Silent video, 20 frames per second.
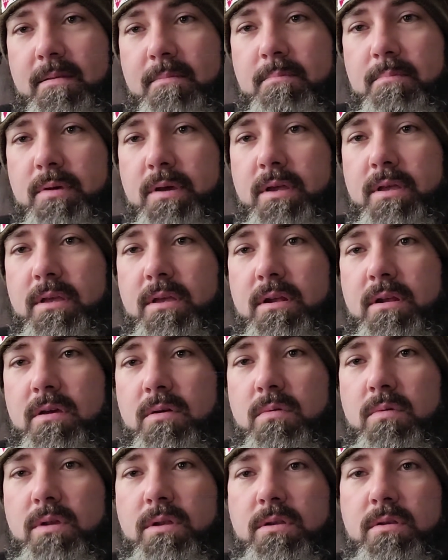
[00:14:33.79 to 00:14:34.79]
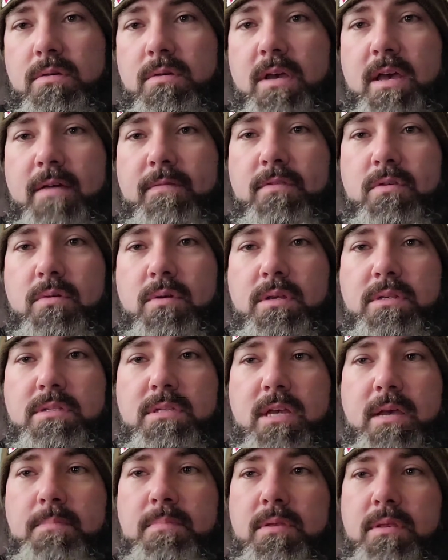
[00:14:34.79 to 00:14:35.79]
But, we do have to
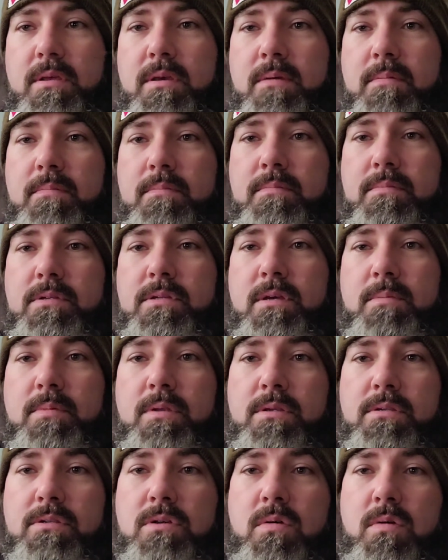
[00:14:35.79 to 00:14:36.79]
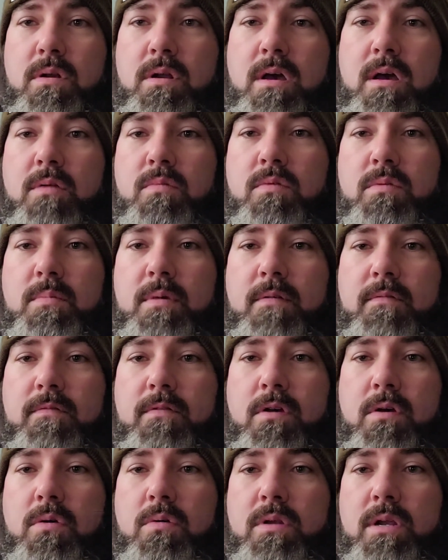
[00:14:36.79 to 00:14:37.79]
accept them. Something's going on with my
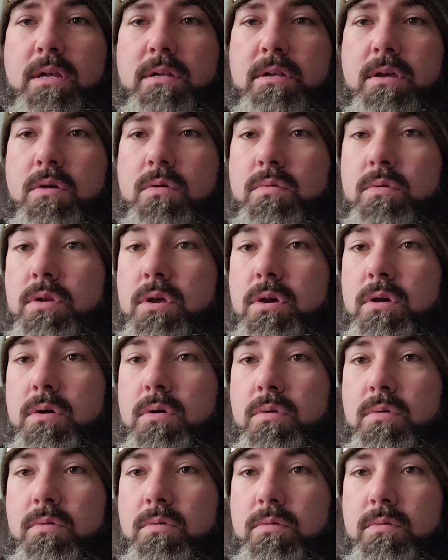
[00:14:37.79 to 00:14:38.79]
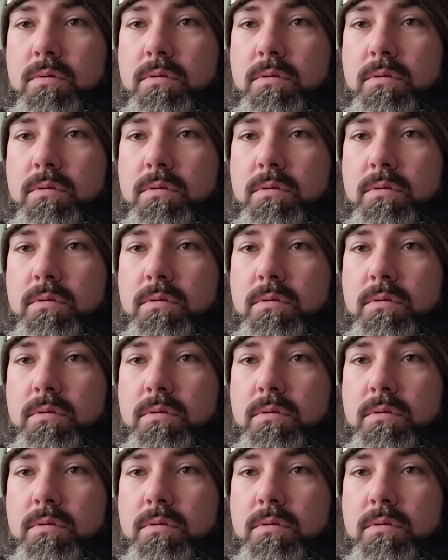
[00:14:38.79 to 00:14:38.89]
phone. I don't know.